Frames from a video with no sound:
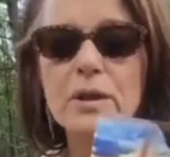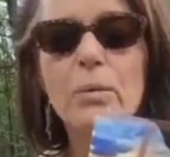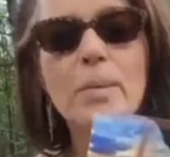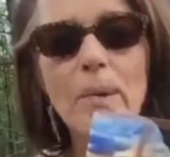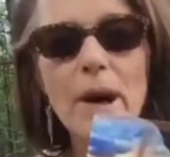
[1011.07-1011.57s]

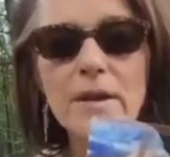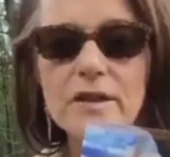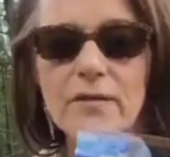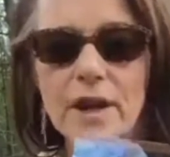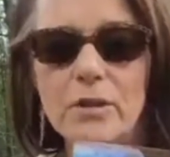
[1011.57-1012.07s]
what part is
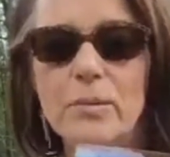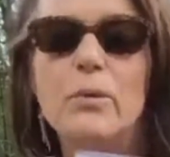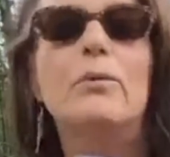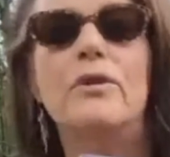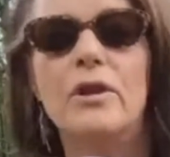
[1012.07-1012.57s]
vulnerable
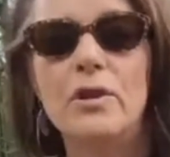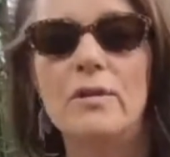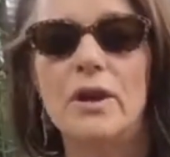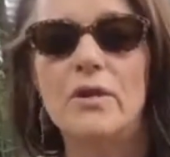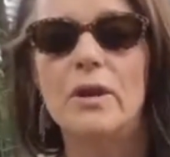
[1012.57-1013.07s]
with you
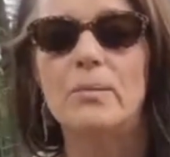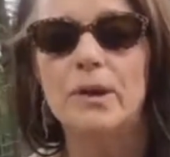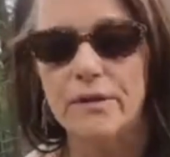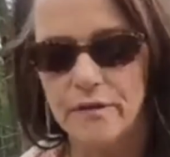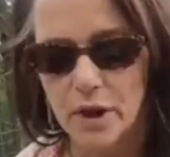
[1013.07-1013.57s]
that you can
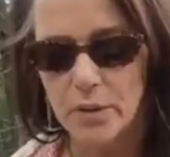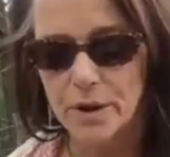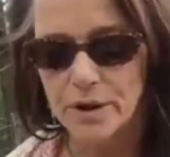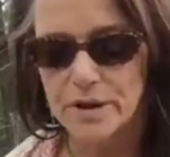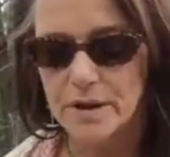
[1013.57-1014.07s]
bring
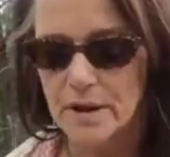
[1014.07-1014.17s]
forward.